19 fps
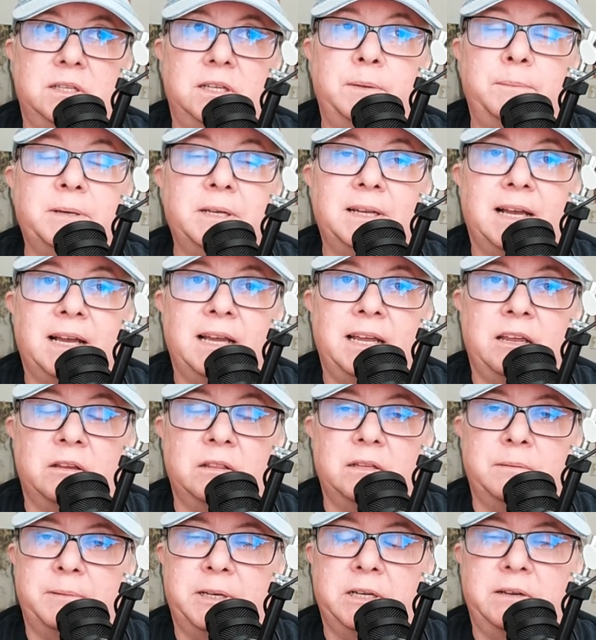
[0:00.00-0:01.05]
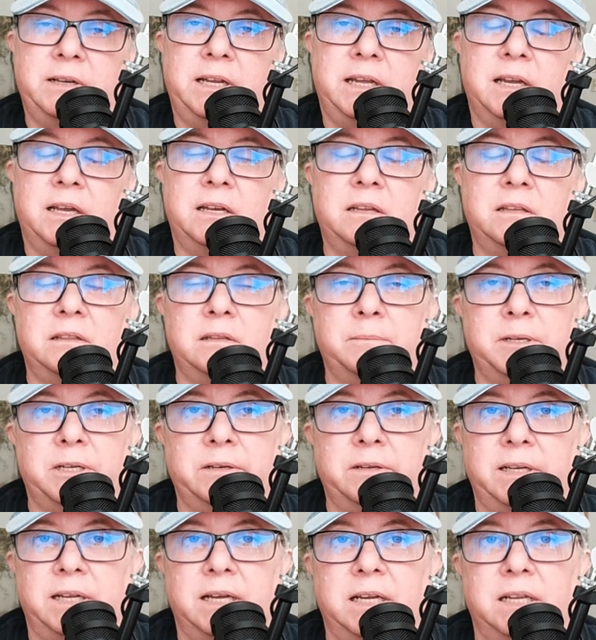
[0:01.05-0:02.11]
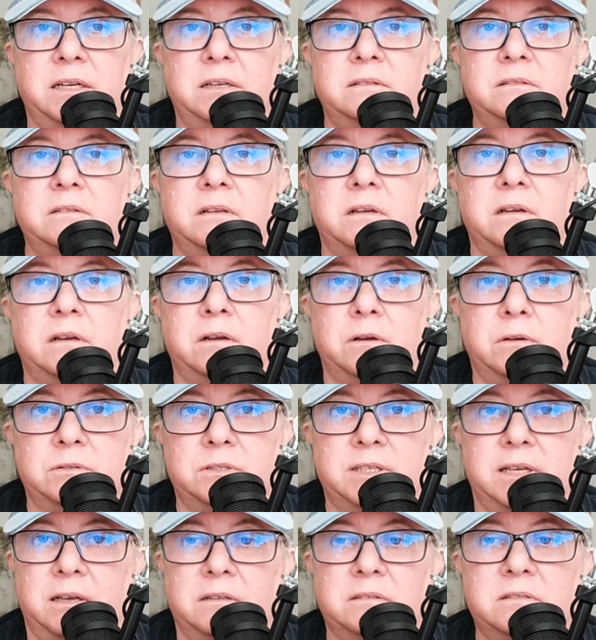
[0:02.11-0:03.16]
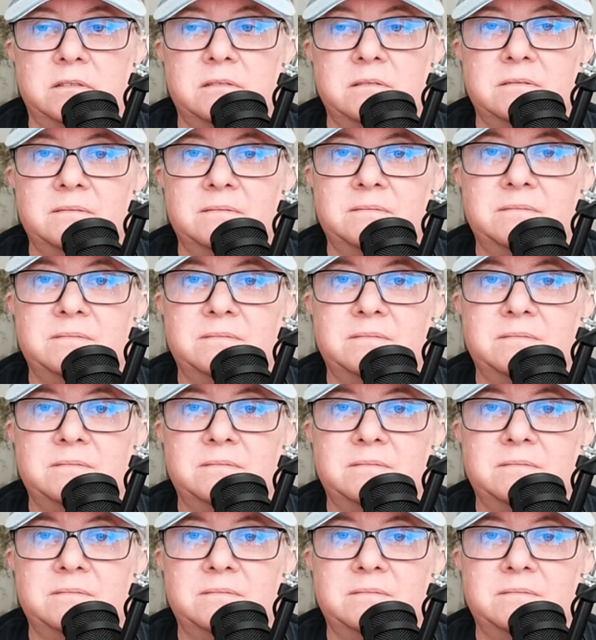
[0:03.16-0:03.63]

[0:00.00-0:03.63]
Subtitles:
keep an eye on the Marriott and the Marriott hotels.